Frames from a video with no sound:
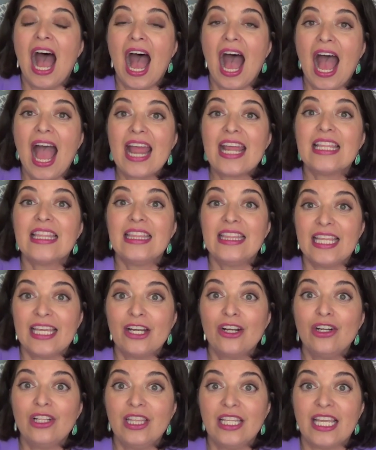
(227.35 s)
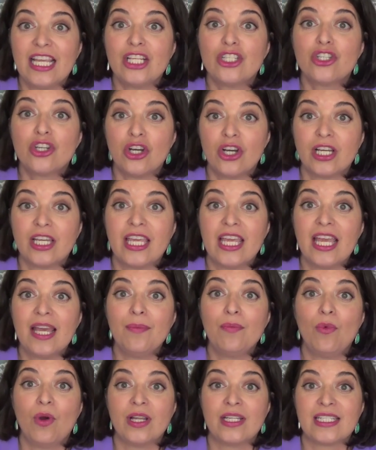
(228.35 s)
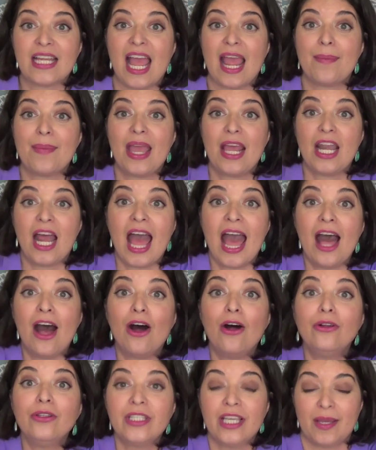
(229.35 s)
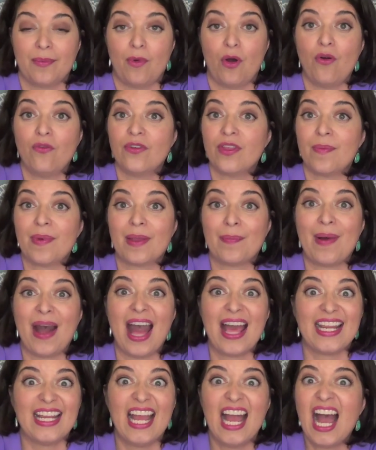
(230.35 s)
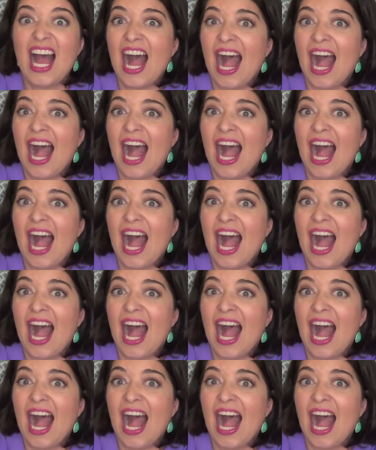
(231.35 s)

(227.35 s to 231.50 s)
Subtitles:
I literally took him one time and held him over the big potty.